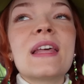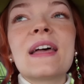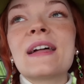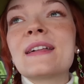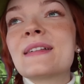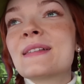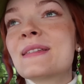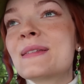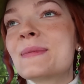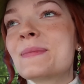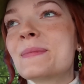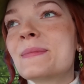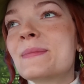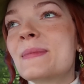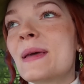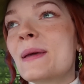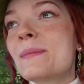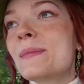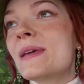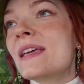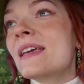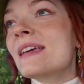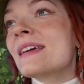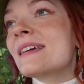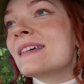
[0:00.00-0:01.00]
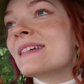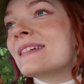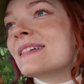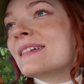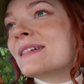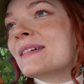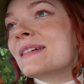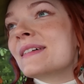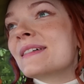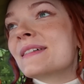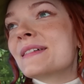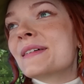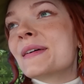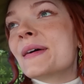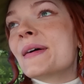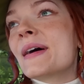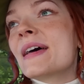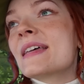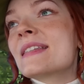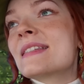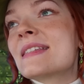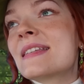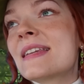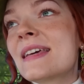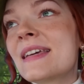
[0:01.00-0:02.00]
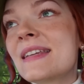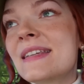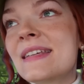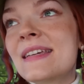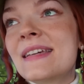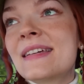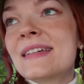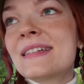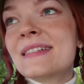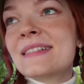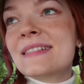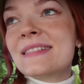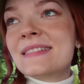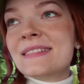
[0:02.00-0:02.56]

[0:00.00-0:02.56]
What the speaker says: else, maybe, who has an idea?